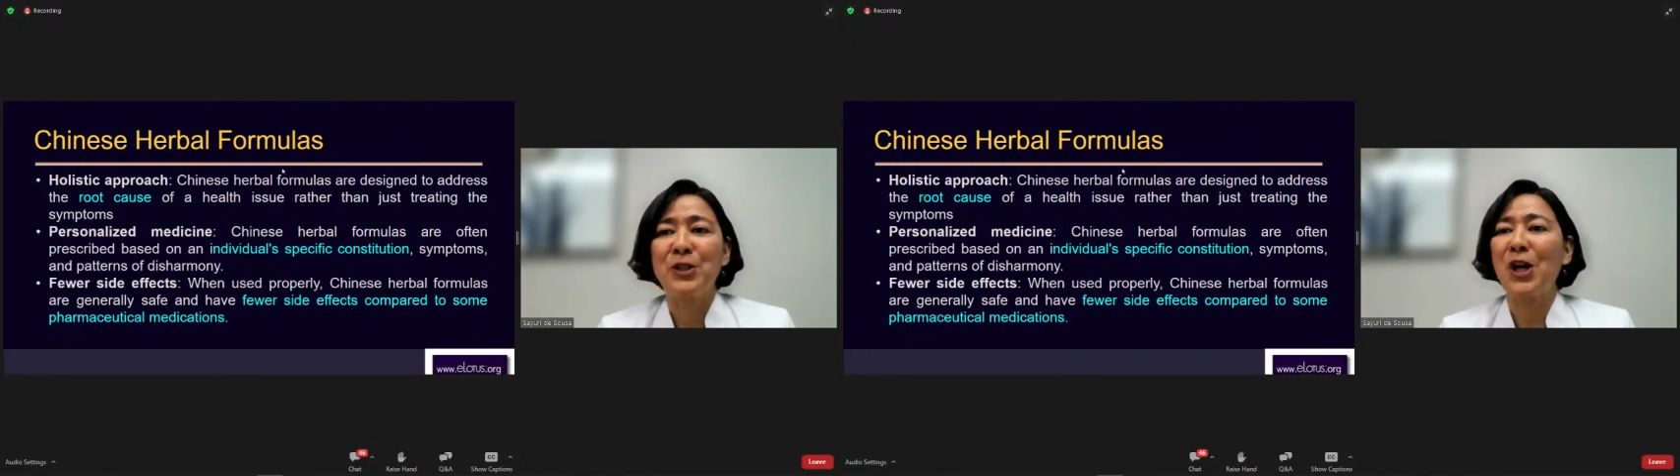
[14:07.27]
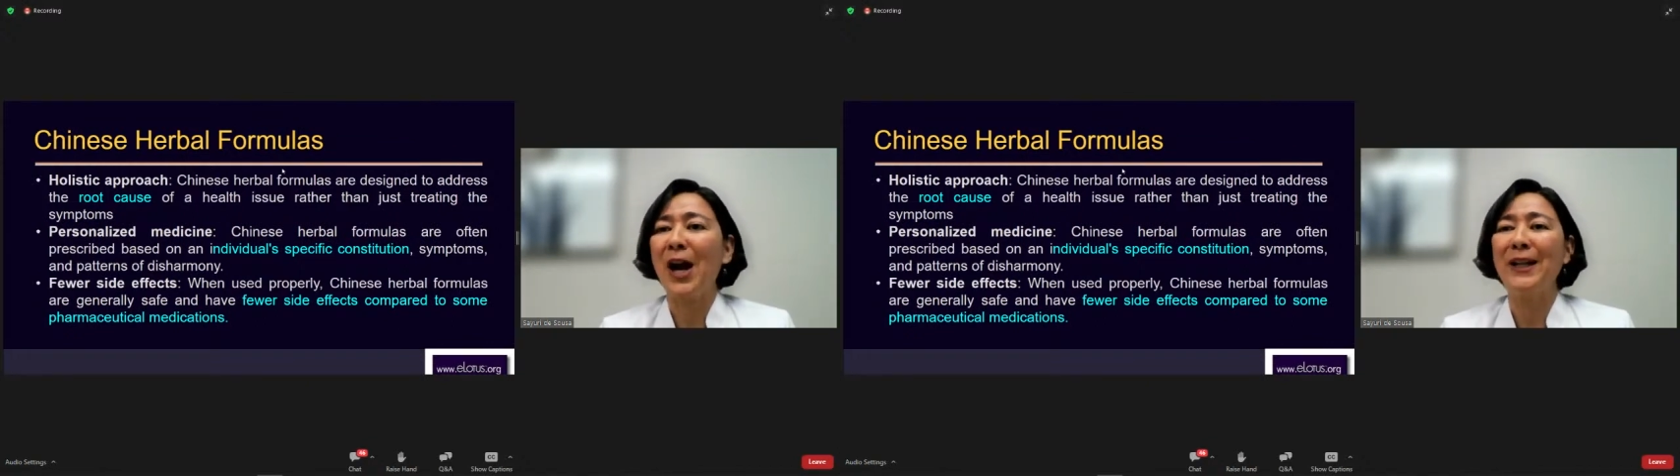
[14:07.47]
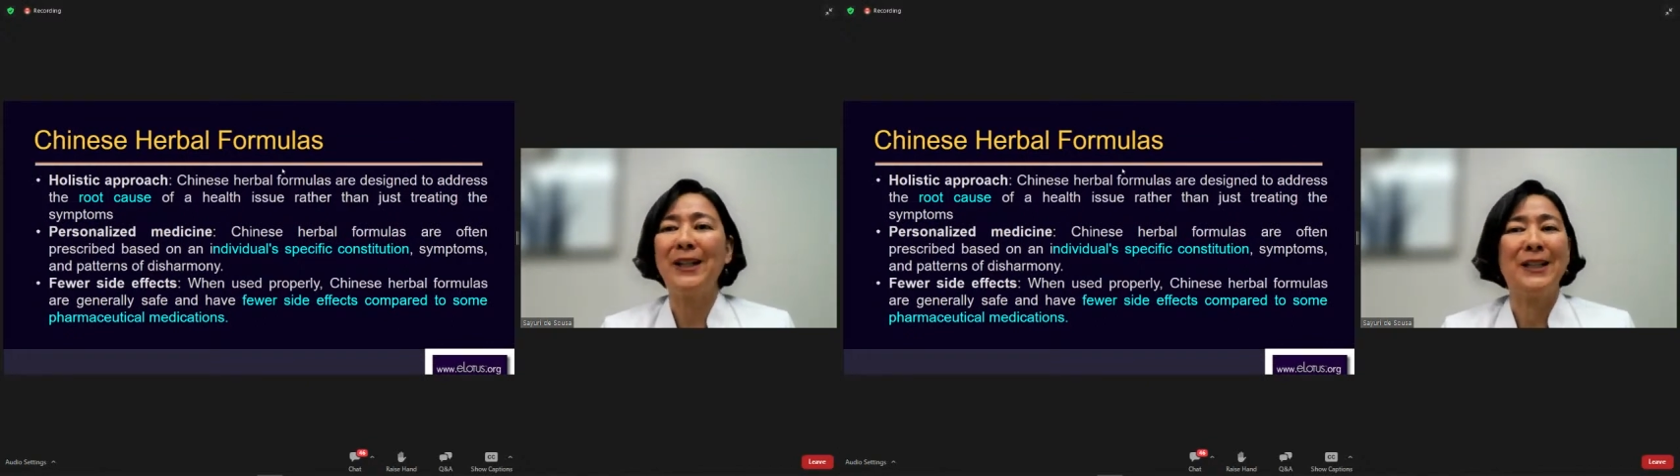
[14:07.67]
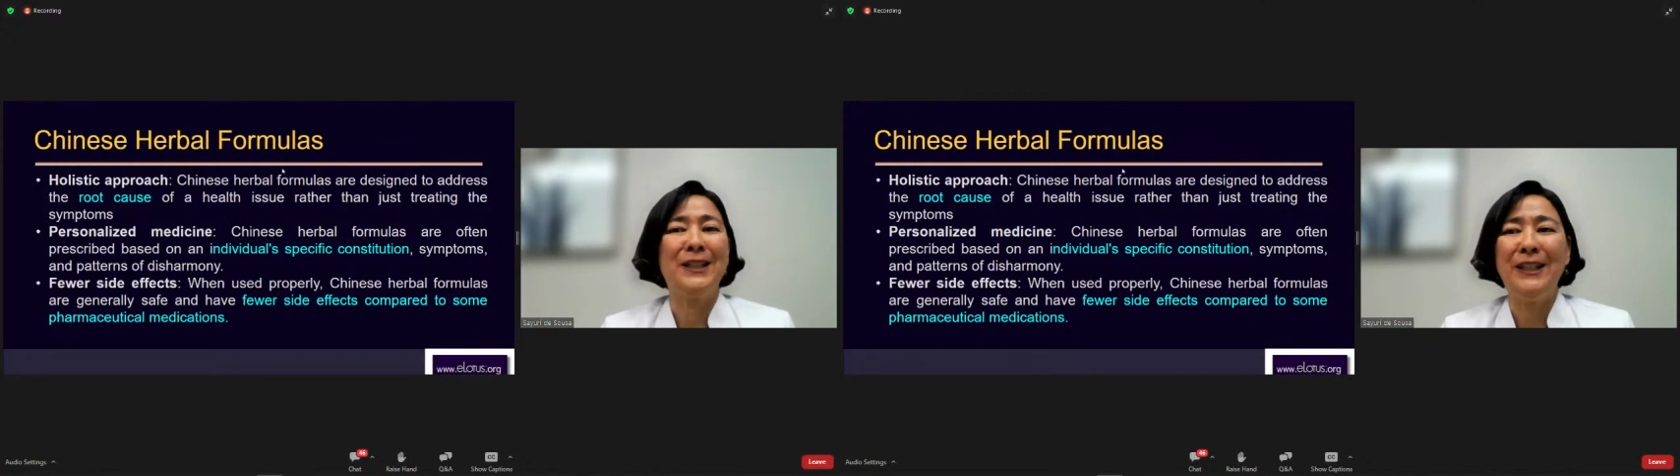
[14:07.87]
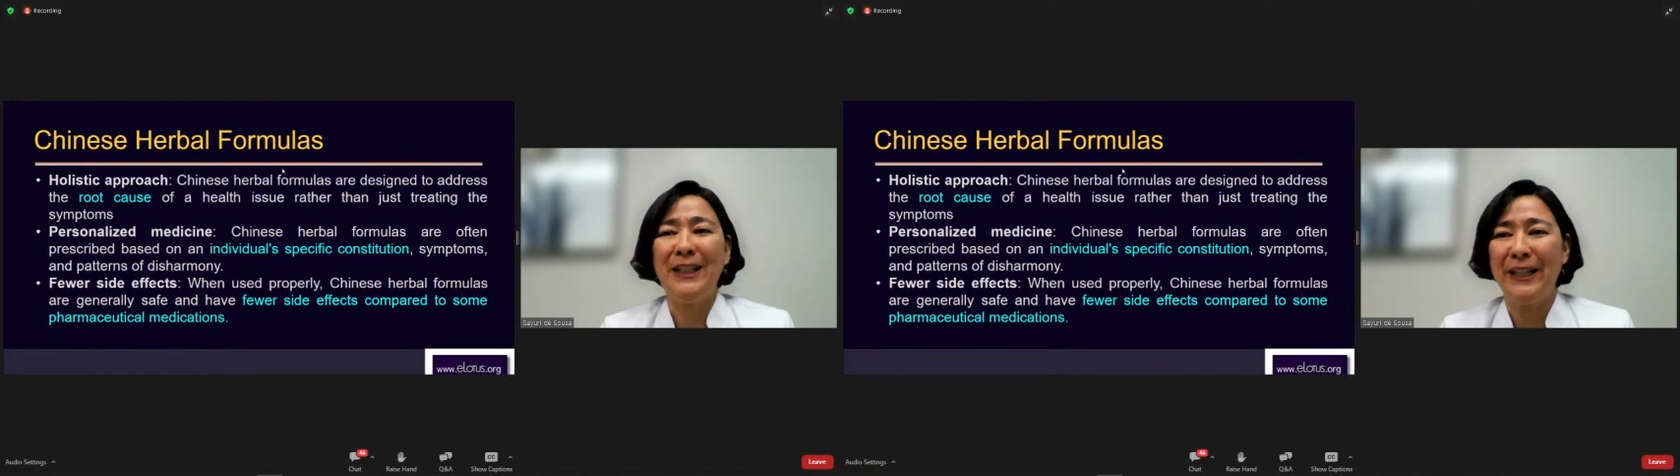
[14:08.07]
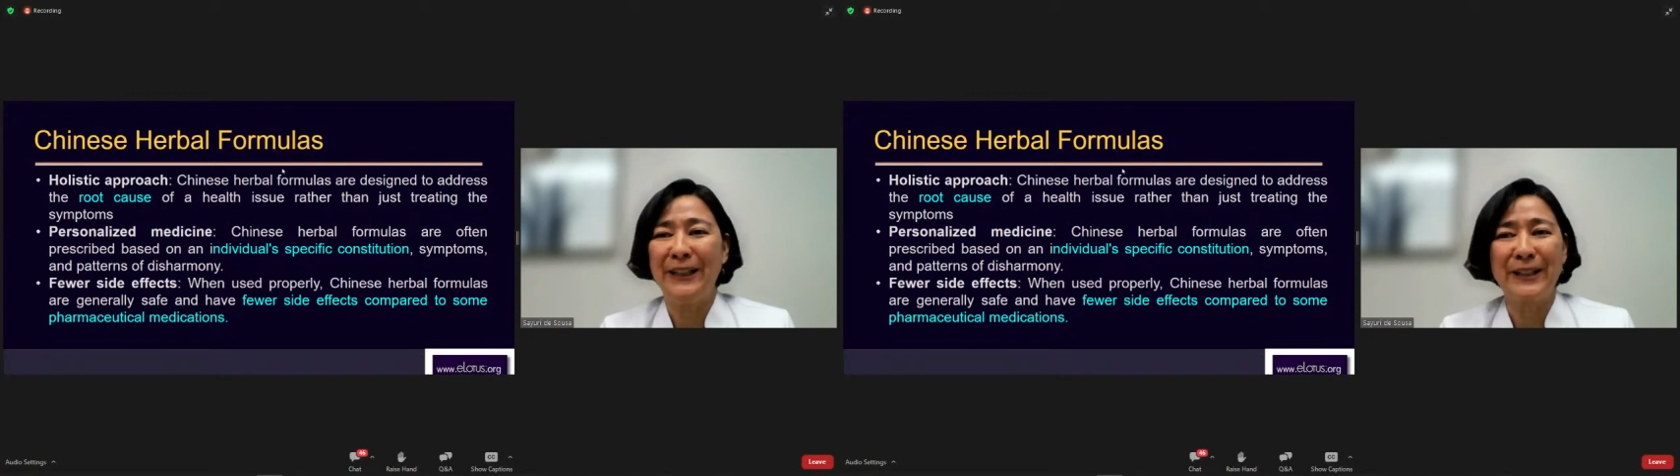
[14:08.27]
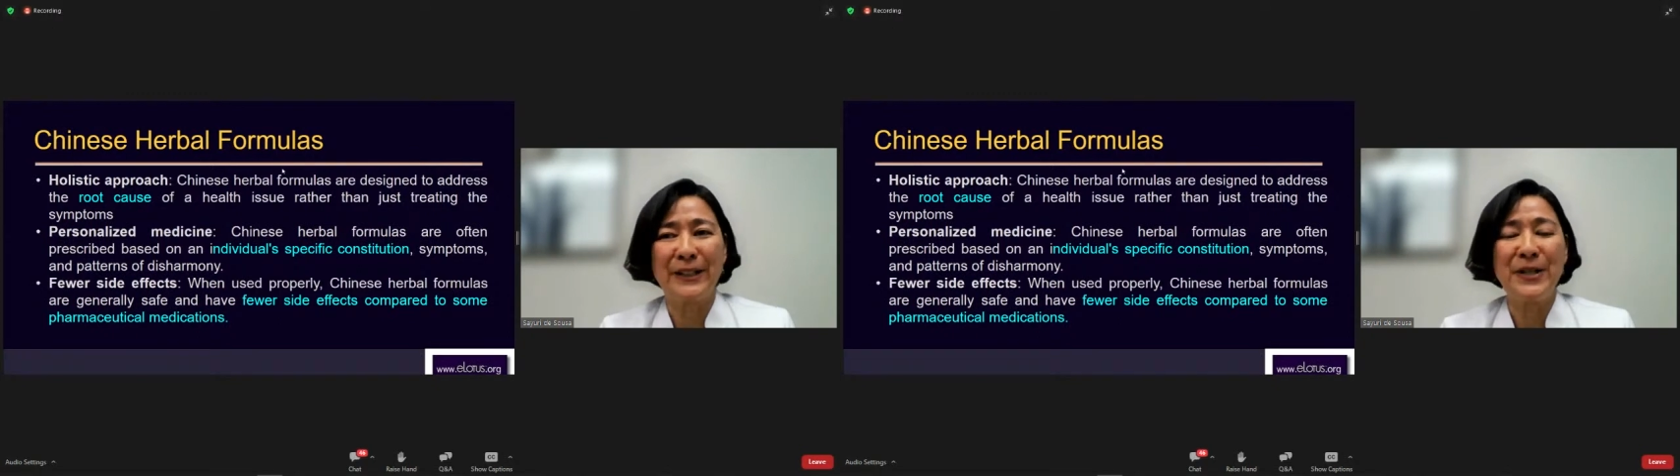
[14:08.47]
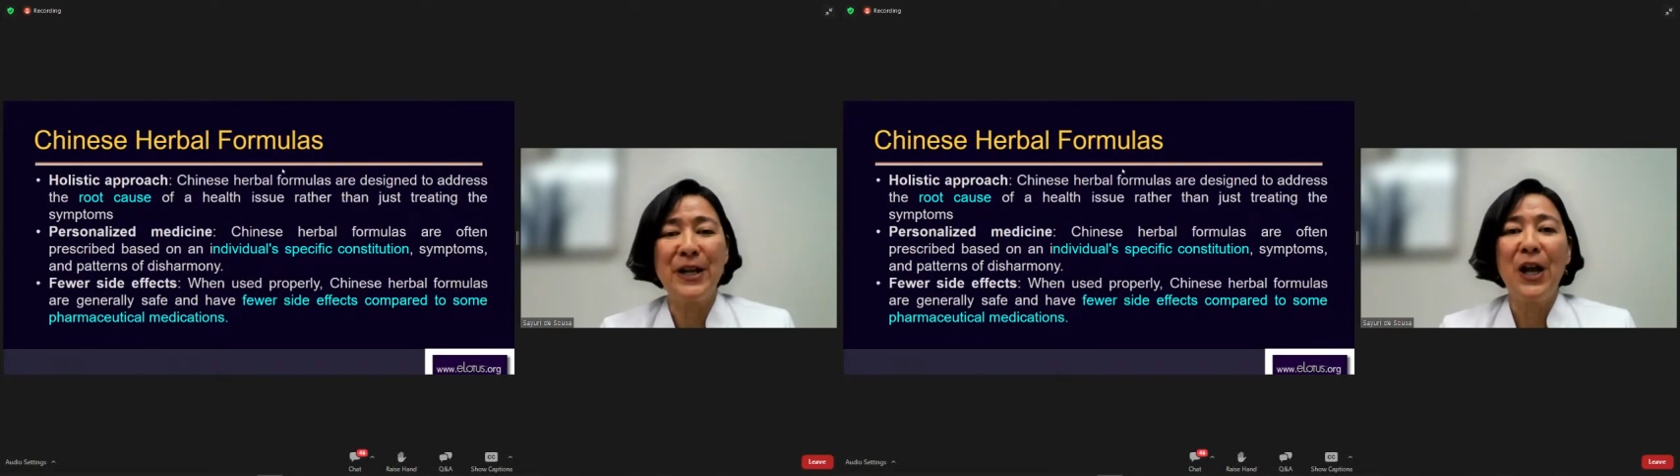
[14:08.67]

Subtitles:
Chinese neither.